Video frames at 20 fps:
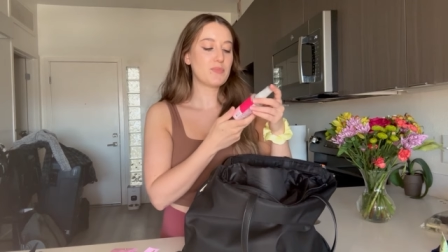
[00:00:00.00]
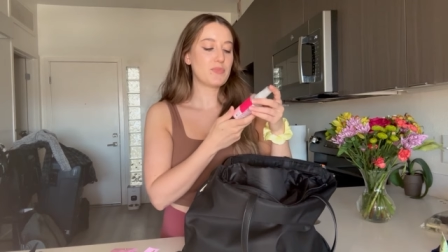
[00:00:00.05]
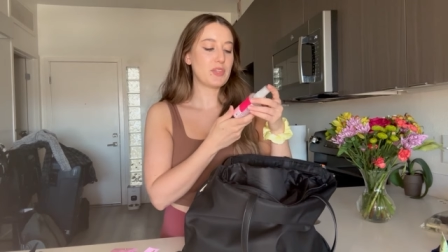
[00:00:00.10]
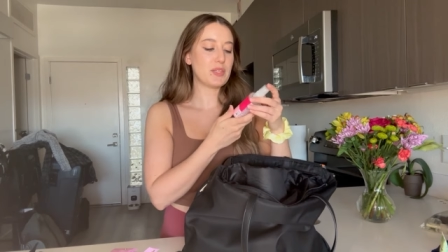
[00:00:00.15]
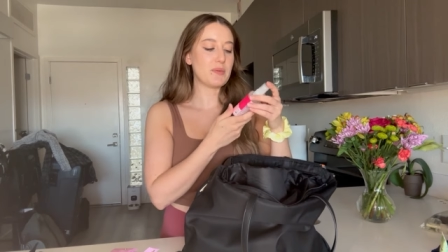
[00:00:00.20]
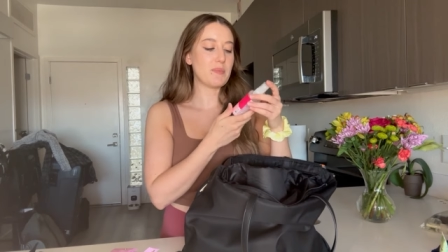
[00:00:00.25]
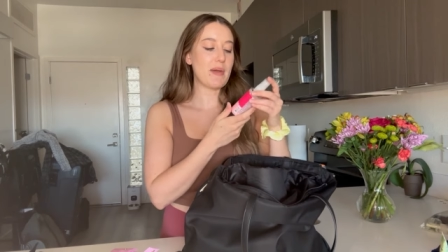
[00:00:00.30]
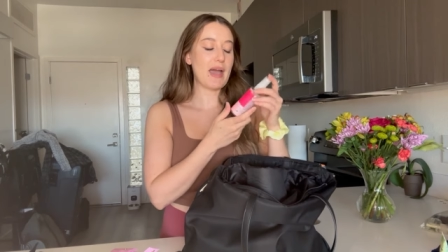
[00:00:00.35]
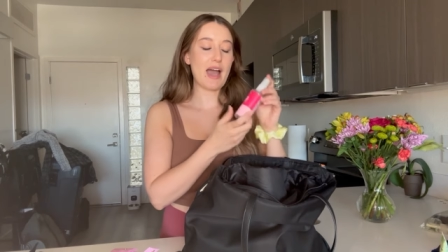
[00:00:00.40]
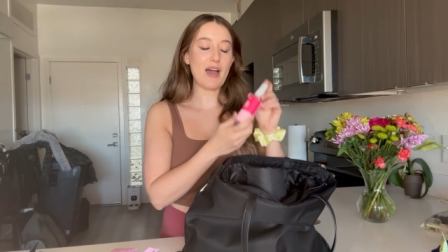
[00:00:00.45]

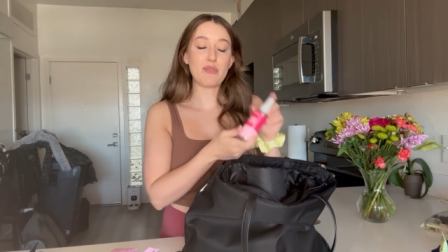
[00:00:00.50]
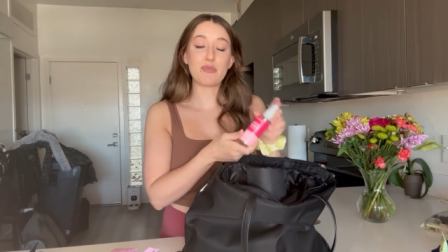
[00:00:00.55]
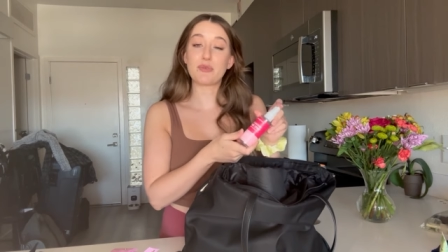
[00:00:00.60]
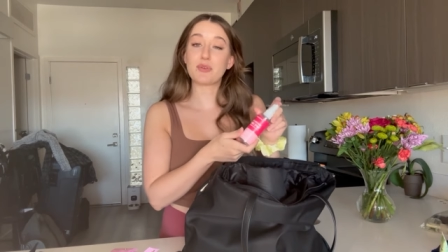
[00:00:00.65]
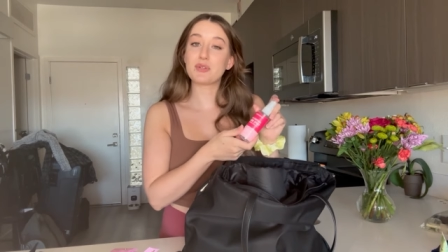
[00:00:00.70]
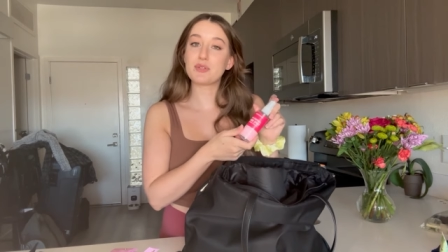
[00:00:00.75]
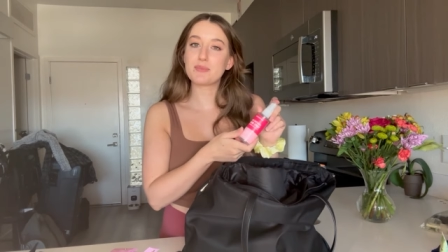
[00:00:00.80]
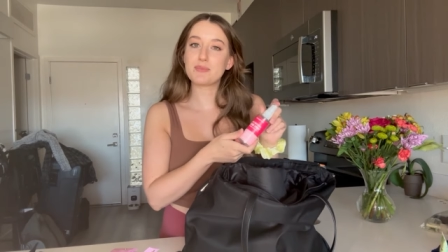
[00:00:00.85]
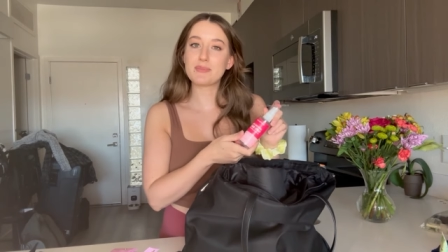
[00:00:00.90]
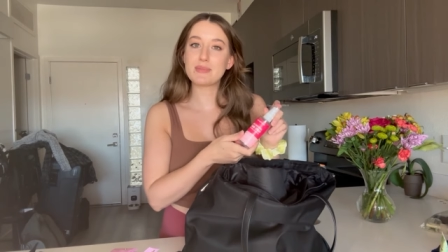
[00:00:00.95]
the
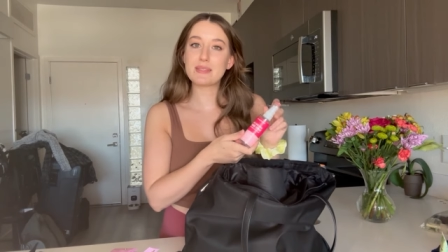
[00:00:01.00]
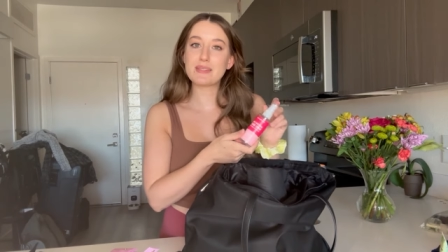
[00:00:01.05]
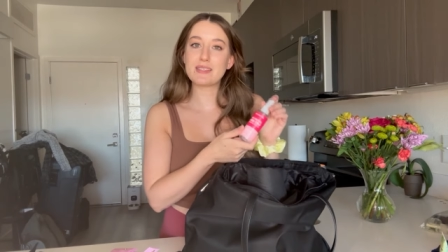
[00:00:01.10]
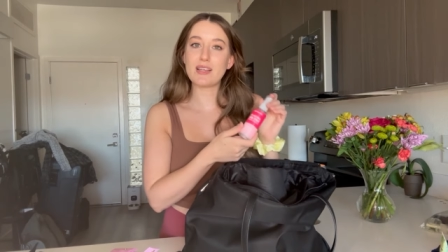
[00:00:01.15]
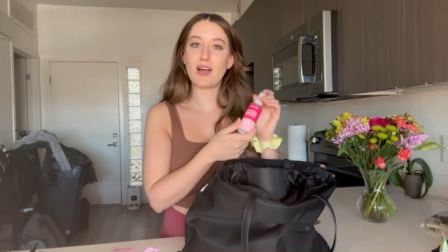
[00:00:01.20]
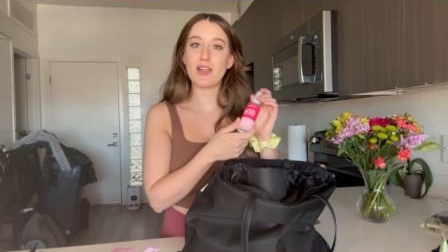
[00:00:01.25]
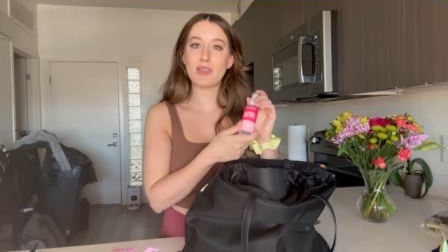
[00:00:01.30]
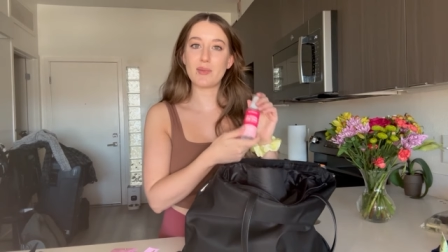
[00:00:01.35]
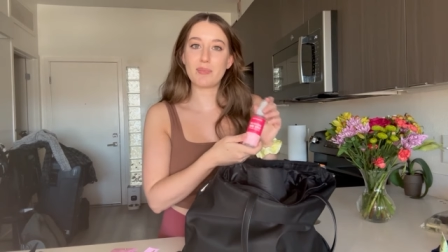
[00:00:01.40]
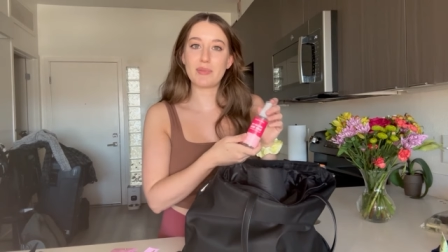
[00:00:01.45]
bathrooms
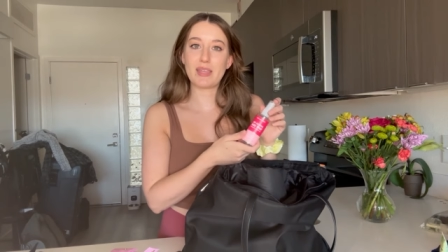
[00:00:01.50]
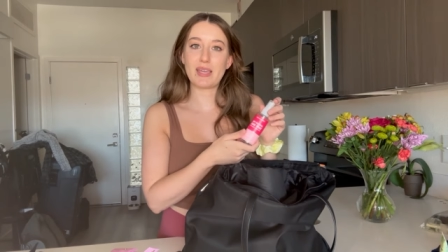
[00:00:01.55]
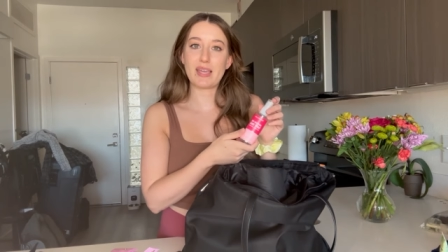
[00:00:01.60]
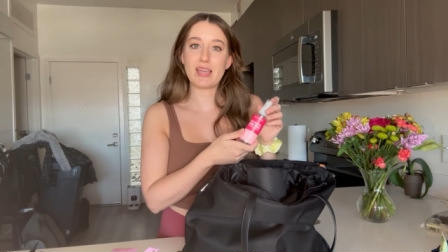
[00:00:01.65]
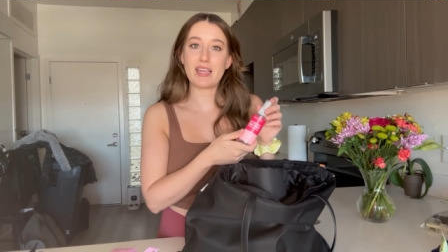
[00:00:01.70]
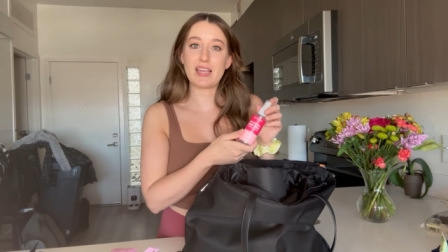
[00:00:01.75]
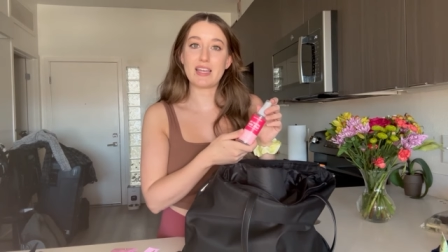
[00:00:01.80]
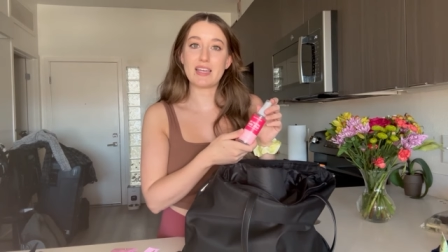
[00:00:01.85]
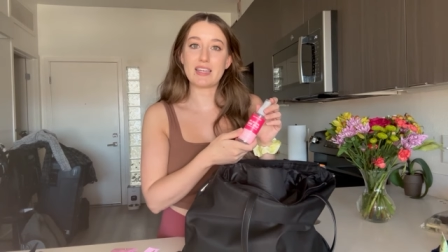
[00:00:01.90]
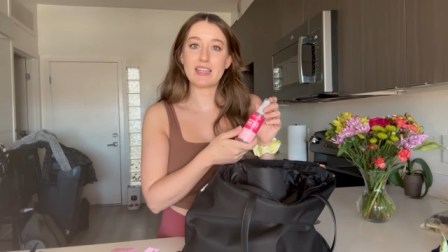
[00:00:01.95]
on the
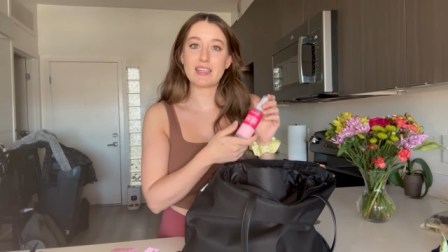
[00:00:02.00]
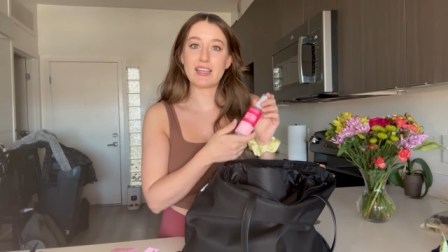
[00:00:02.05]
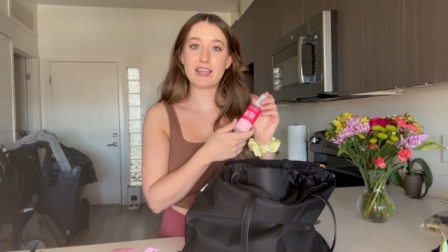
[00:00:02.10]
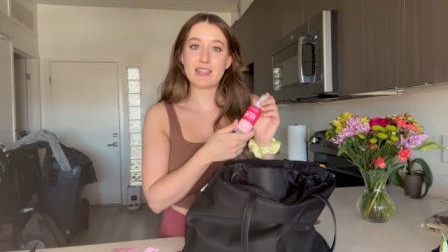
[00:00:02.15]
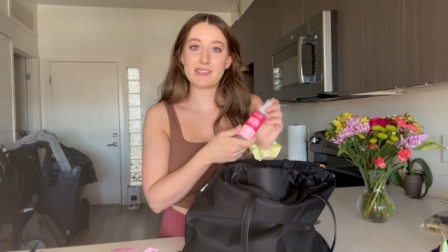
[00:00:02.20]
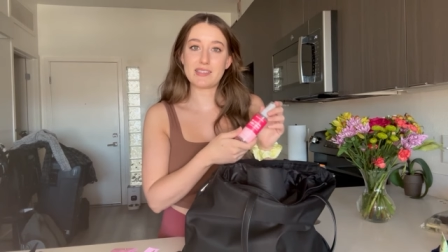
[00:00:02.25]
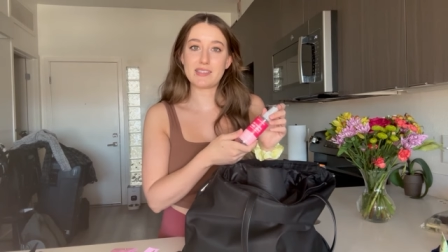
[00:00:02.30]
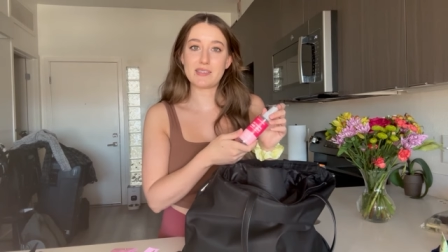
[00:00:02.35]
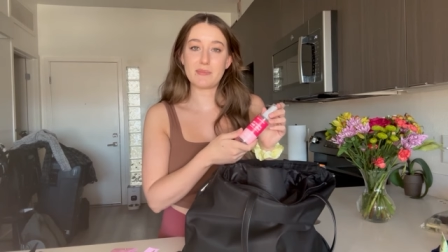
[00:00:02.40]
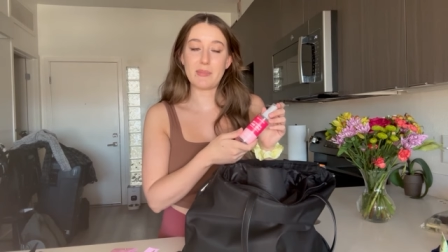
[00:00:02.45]
plane
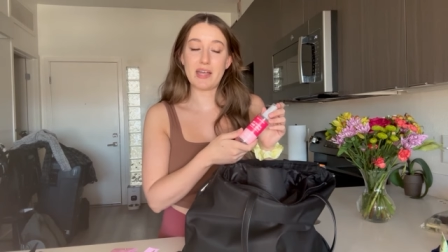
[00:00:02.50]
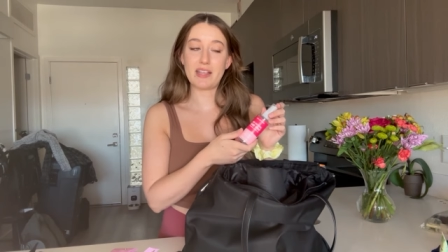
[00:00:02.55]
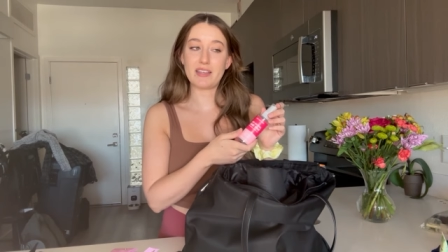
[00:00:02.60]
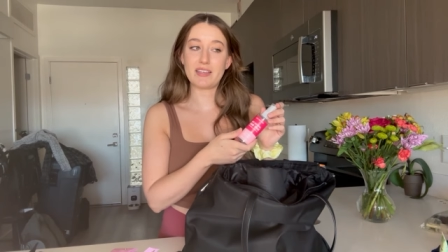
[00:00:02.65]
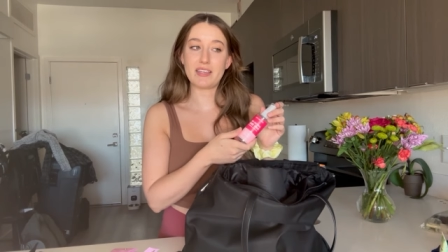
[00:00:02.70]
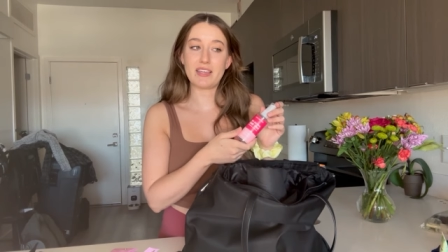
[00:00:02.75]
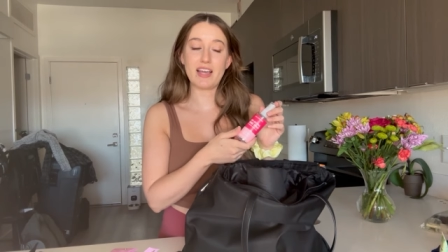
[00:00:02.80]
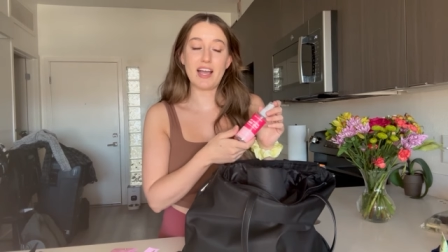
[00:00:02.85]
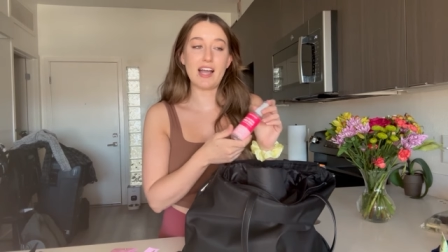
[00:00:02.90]
get smelly.